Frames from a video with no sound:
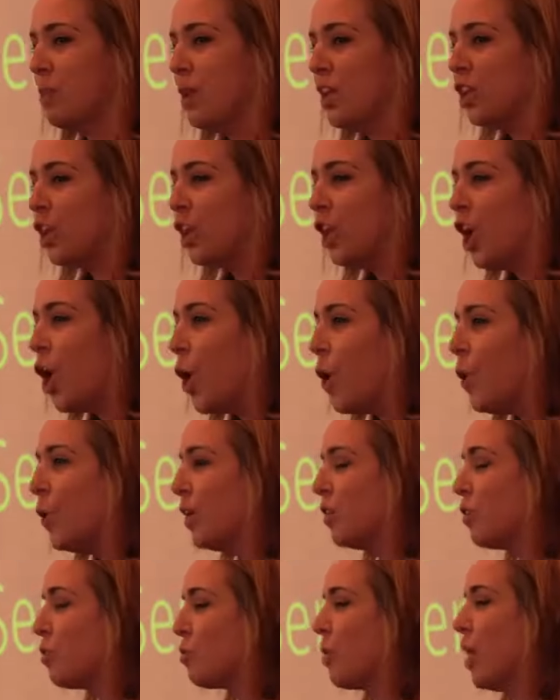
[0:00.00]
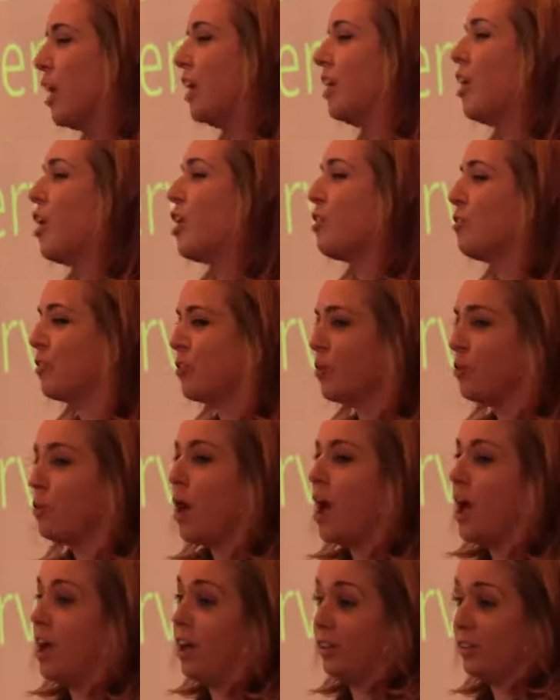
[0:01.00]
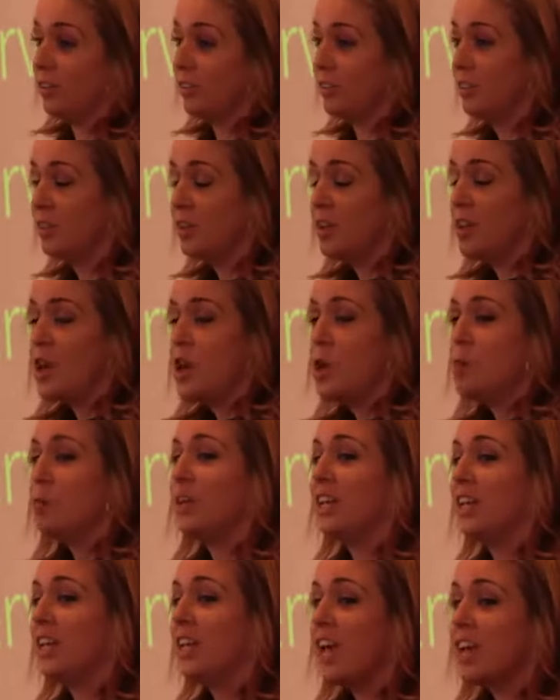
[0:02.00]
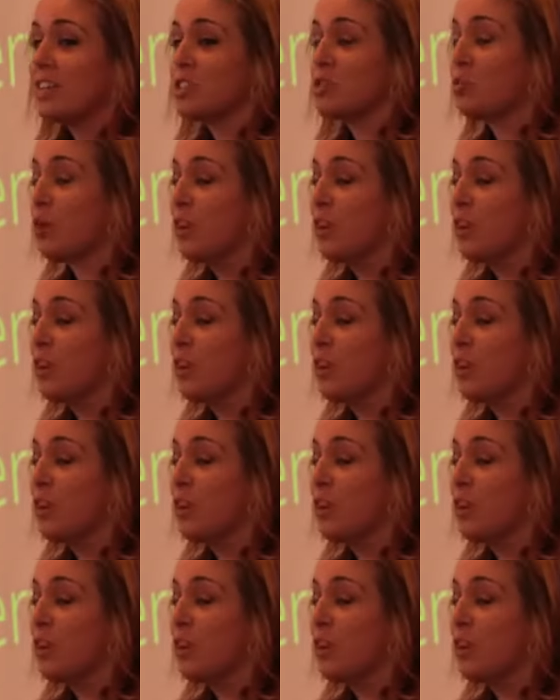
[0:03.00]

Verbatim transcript: been low in the radar for a while. But he has